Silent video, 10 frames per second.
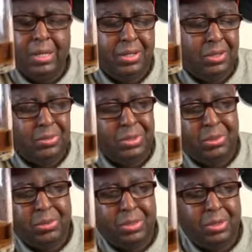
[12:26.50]
you know,
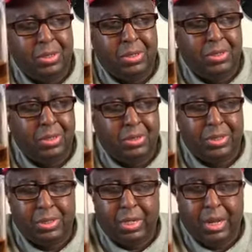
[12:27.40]
don't
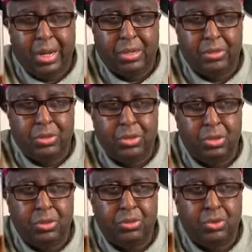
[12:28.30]
listen to that.
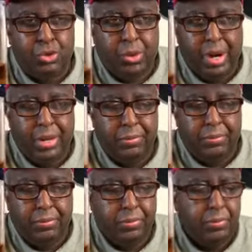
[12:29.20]
Just try it.
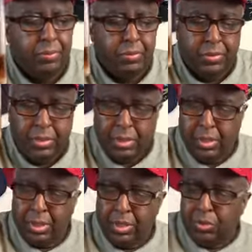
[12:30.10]

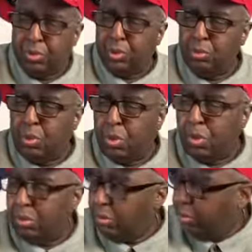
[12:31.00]
Get you a
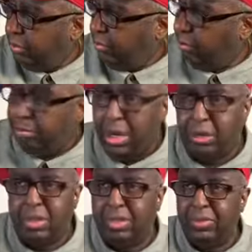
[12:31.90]
small
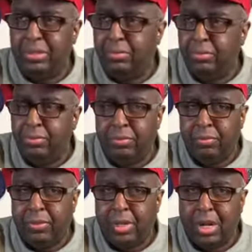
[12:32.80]
bottle of it.
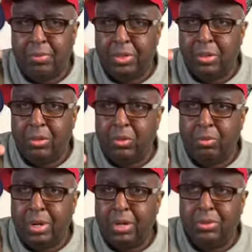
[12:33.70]
They come in the little
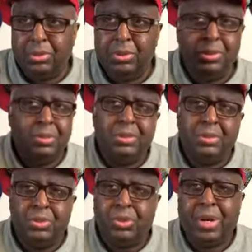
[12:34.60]
bottles.
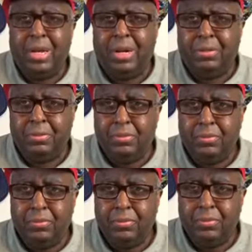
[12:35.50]
Try it out.
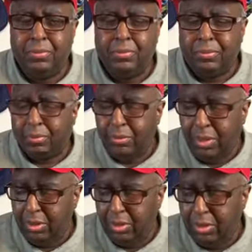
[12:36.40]

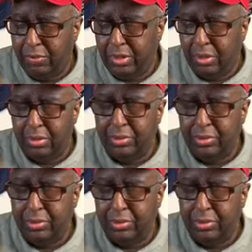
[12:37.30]
You never know.